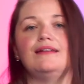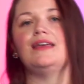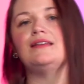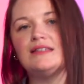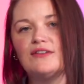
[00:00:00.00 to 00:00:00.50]

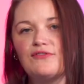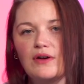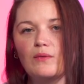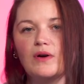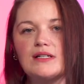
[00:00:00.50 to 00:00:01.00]
in
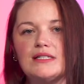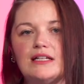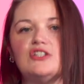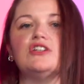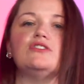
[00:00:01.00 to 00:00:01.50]
different
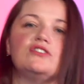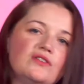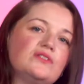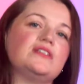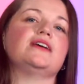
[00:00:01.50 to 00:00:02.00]
workstations
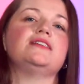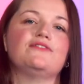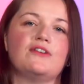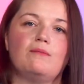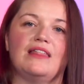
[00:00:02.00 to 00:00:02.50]
using a
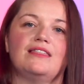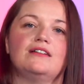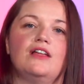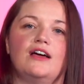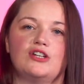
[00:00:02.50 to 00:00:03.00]
different
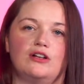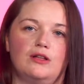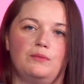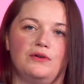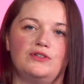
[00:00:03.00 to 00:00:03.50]
methodological
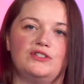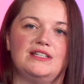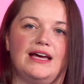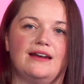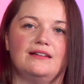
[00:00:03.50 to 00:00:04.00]
approach to
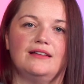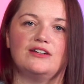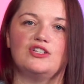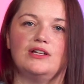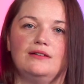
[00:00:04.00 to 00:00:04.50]
data
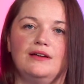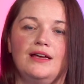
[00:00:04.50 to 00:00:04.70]
collection.